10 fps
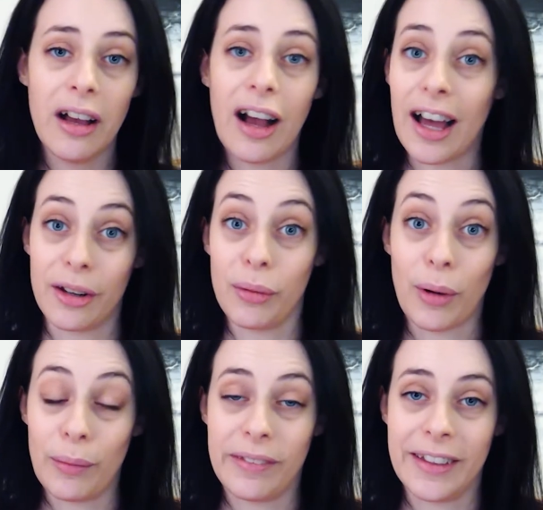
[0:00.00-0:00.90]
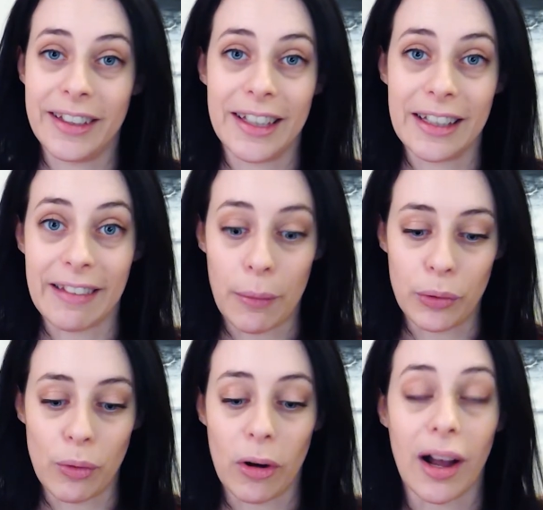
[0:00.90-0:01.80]
I don't know what I was thinking. That was
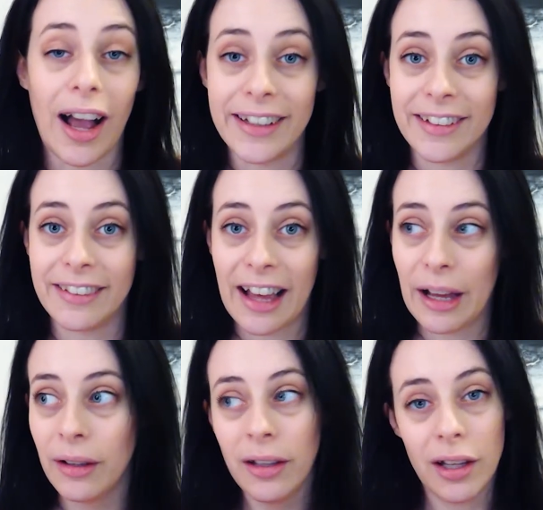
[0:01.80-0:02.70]
wrong. I did that.